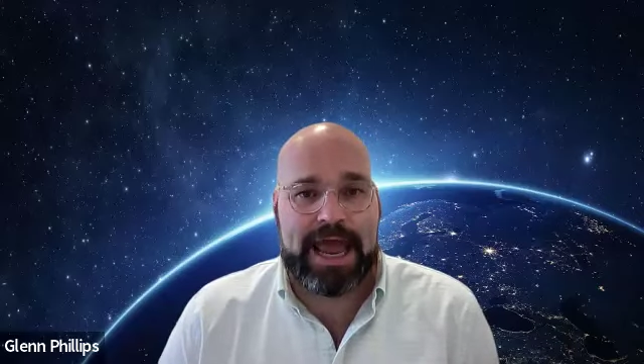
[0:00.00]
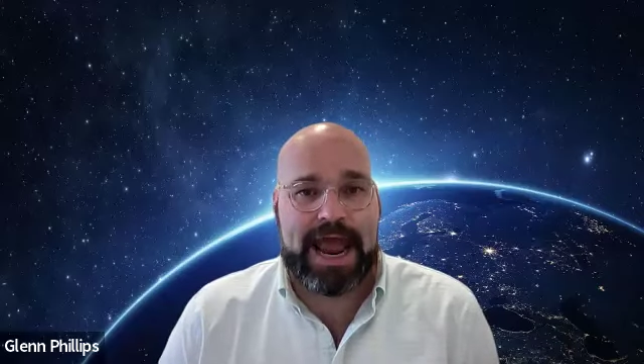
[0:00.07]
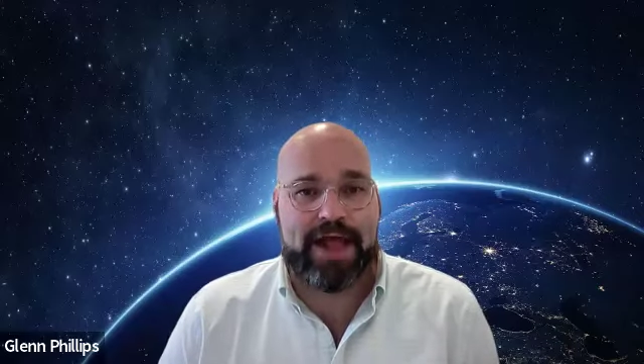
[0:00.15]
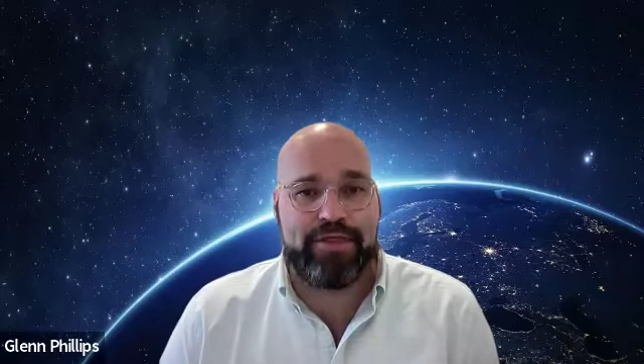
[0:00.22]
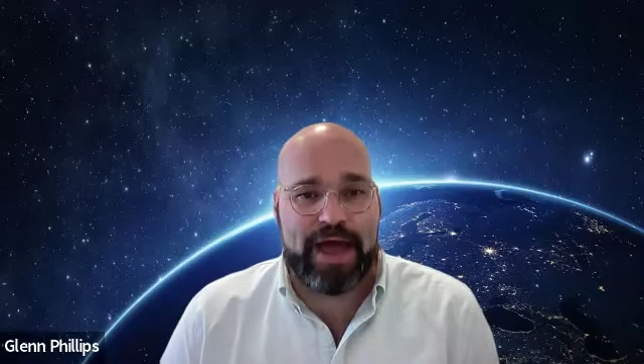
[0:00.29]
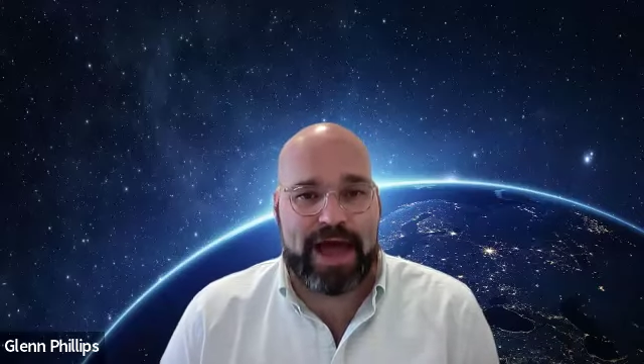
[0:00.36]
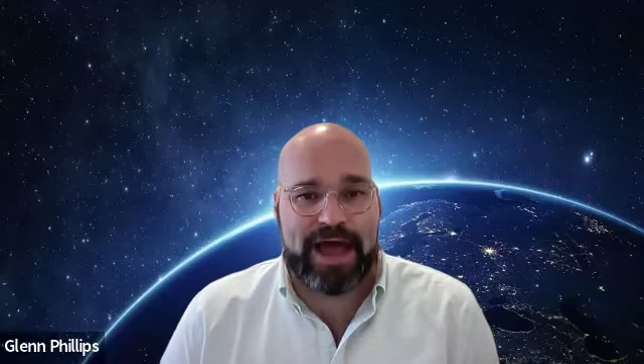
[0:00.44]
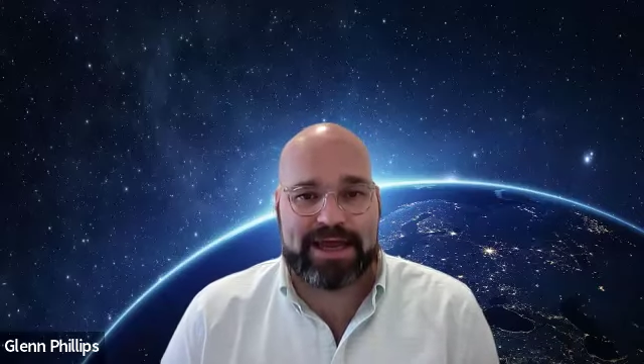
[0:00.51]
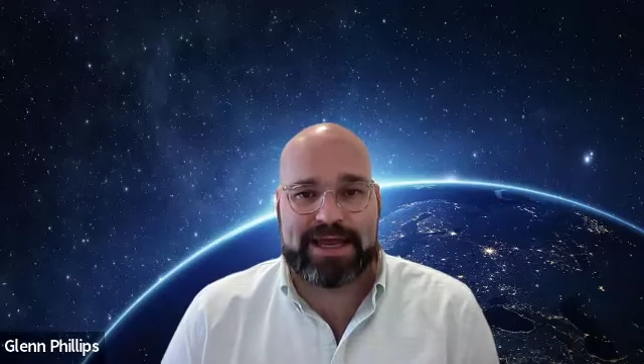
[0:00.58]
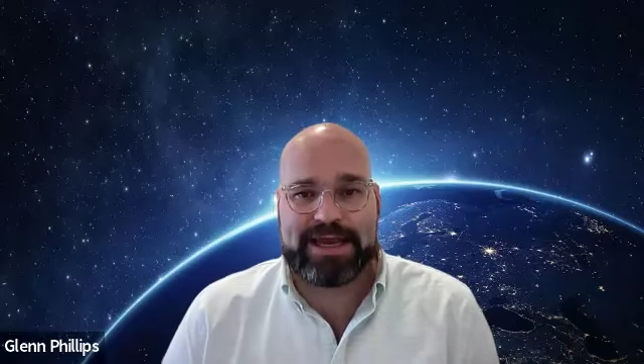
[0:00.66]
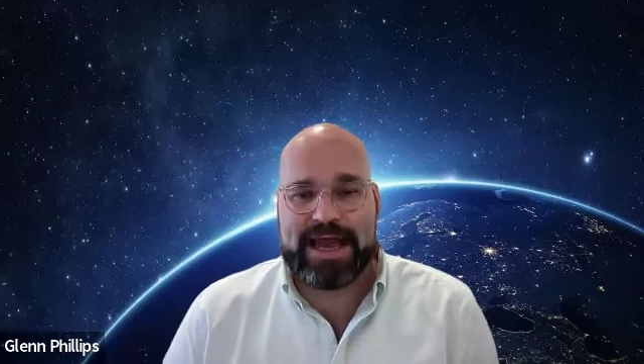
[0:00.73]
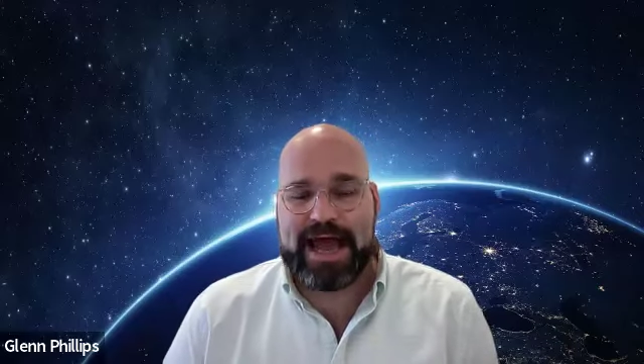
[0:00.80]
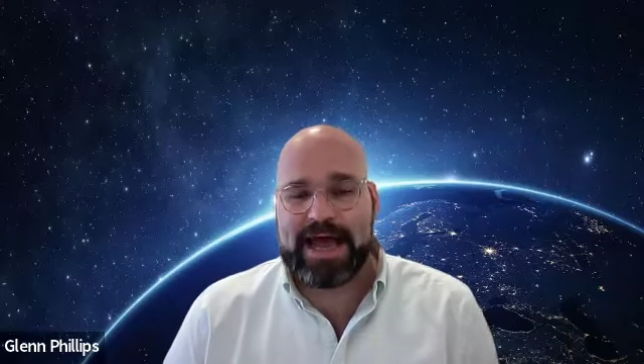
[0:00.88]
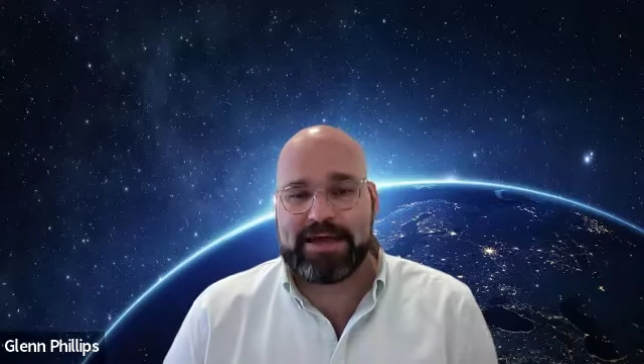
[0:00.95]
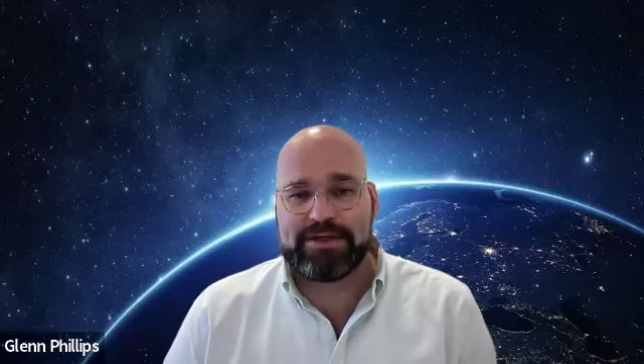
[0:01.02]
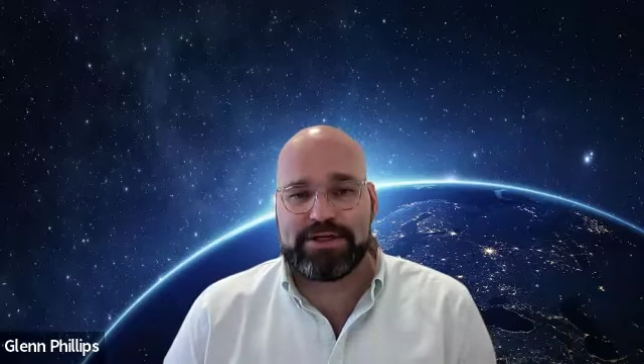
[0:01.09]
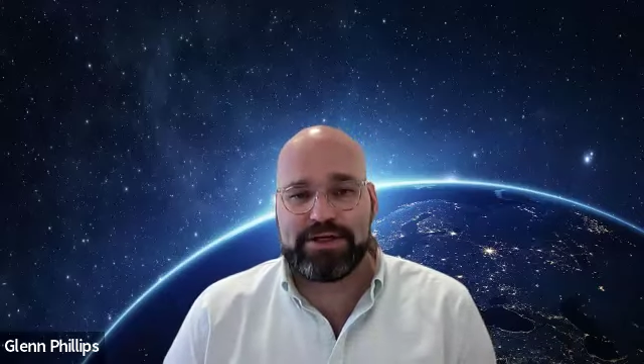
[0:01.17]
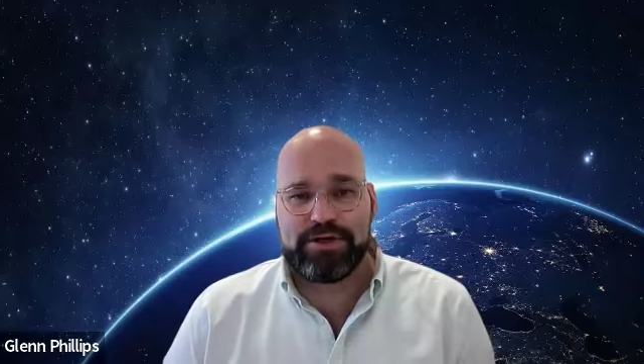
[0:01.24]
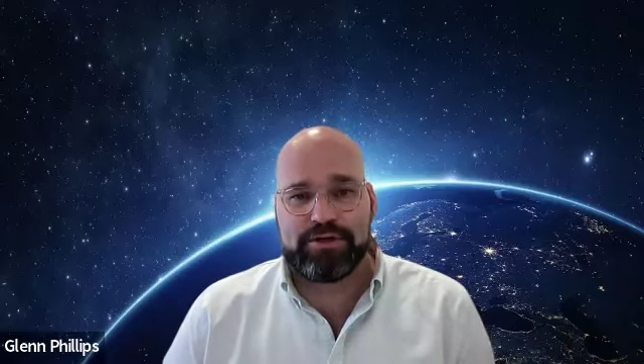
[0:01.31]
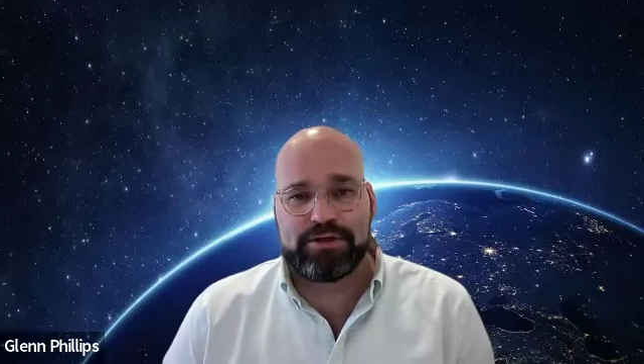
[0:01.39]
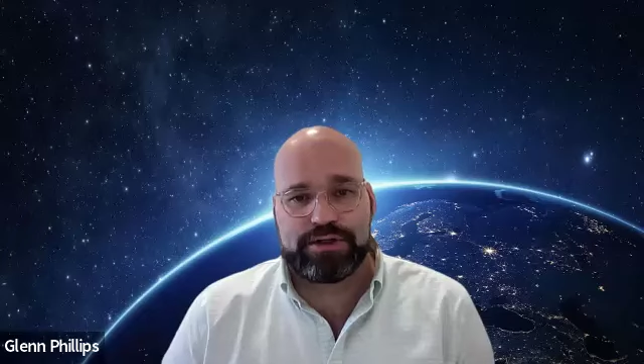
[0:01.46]
And that can add
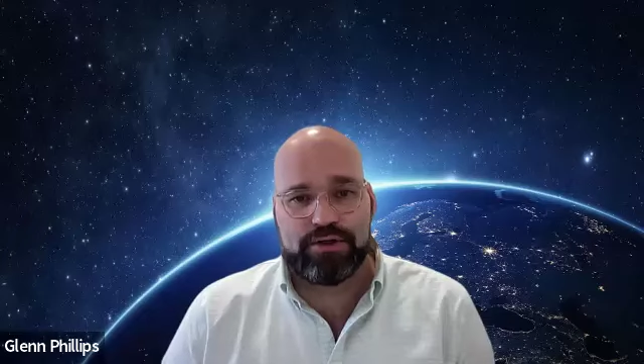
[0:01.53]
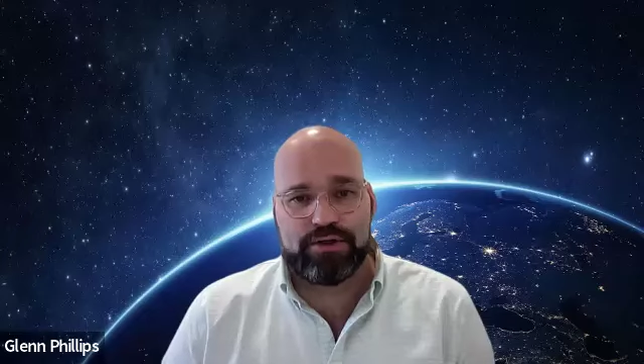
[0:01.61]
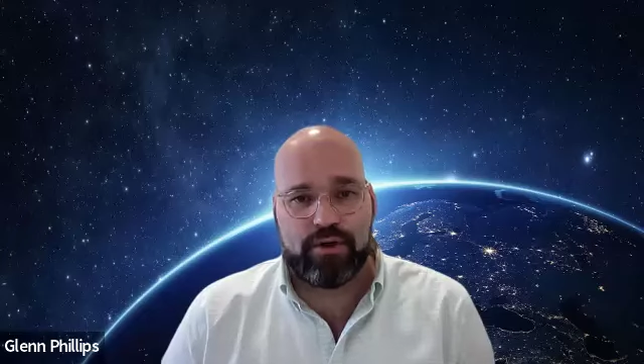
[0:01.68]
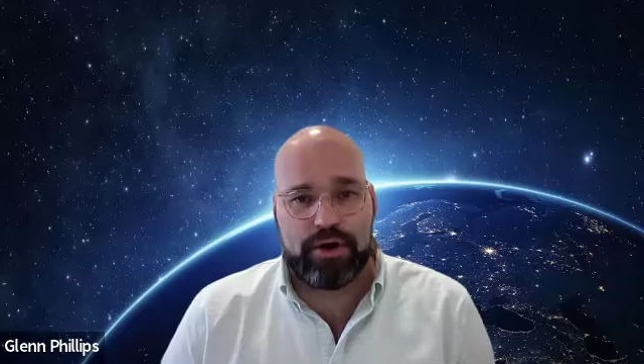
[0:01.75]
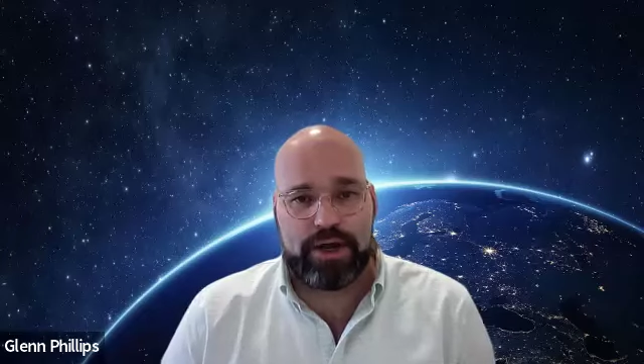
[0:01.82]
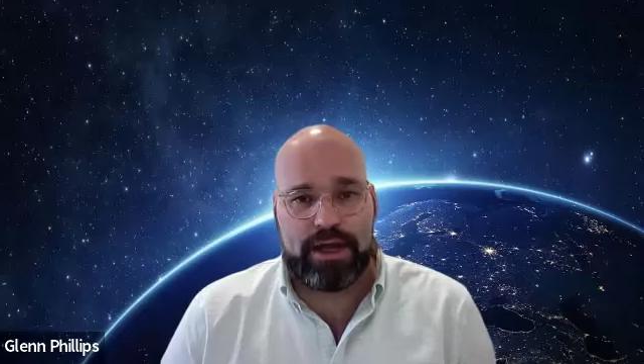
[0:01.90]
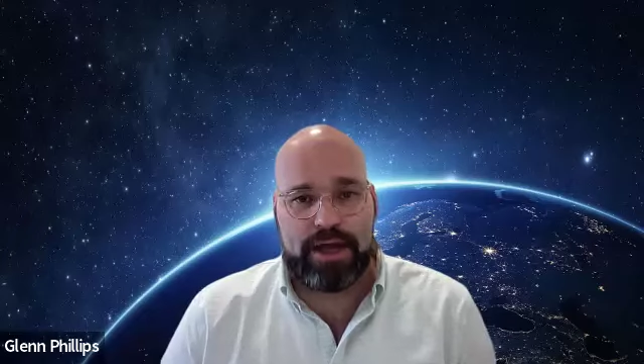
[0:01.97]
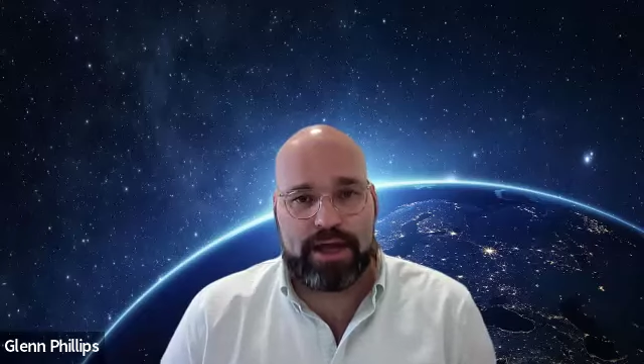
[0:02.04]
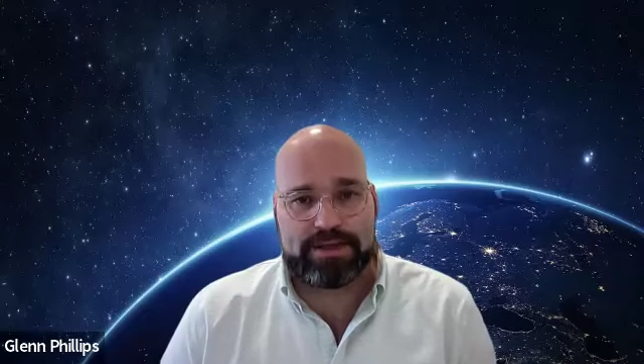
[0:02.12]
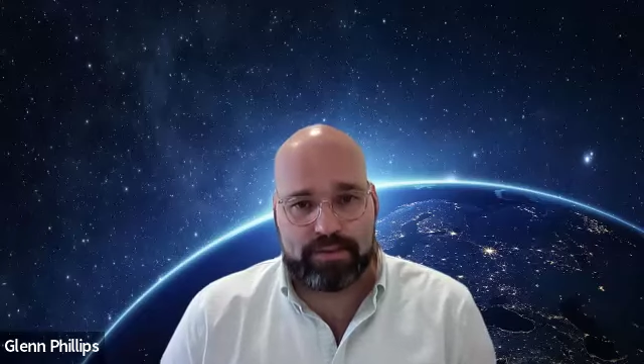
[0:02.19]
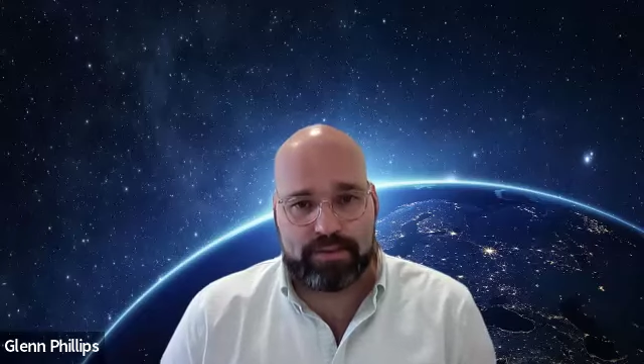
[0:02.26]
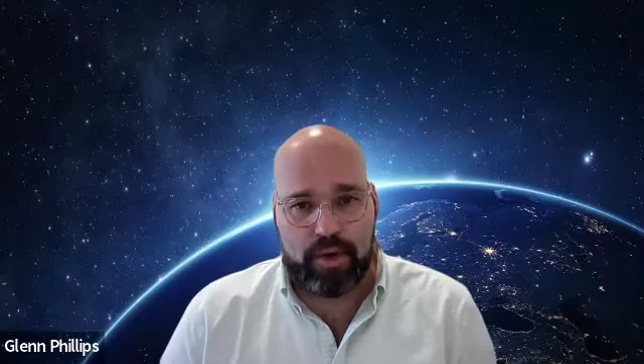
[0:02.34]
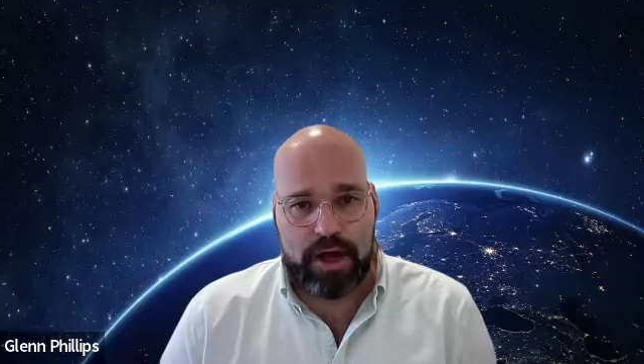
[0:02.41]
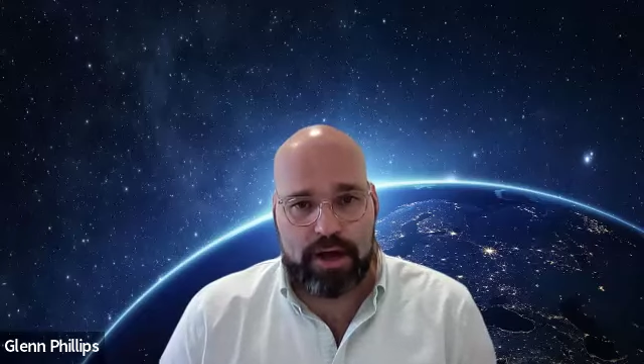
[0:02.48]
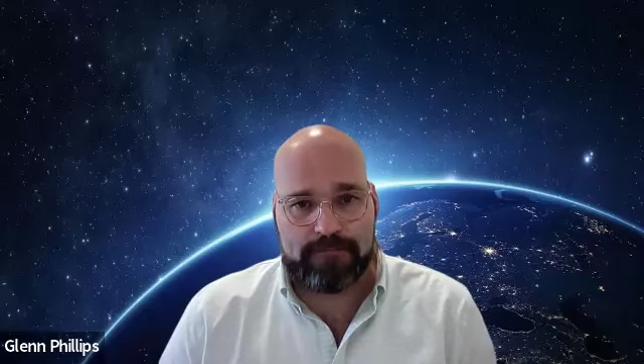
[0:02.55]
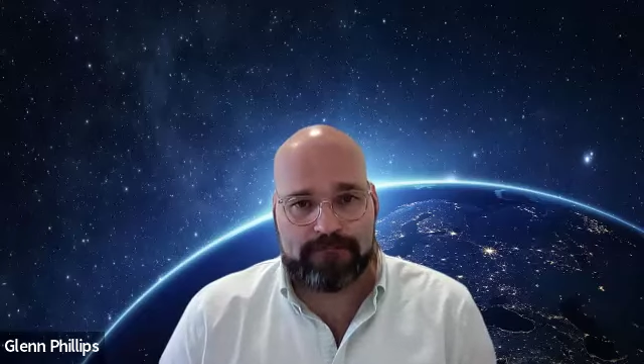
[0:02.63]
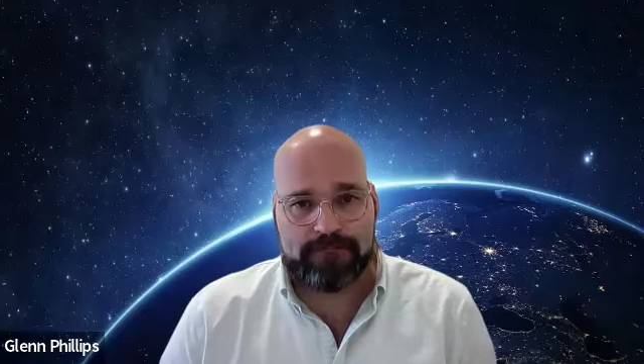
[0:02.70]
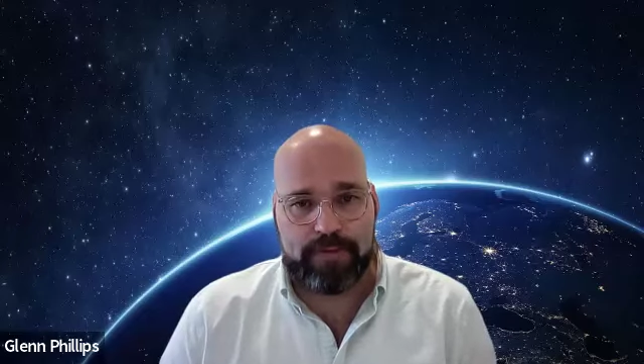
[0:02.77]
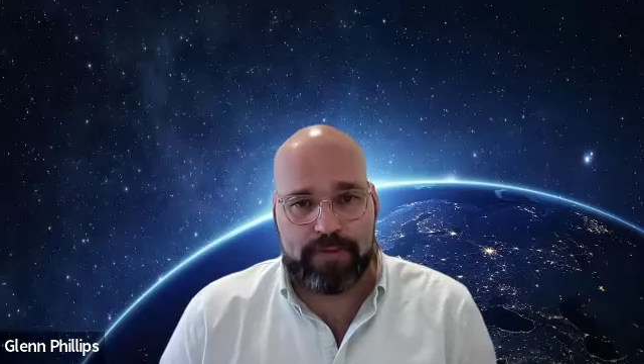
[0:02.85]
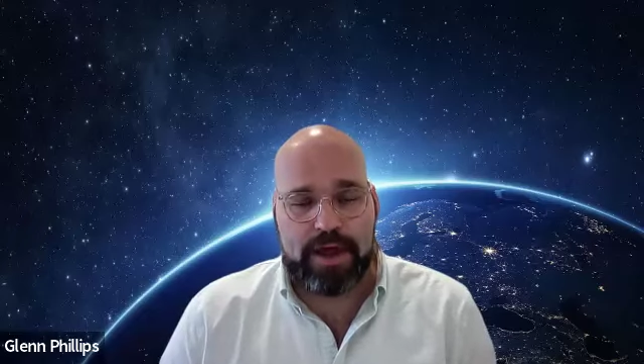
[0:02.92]
to your story as well.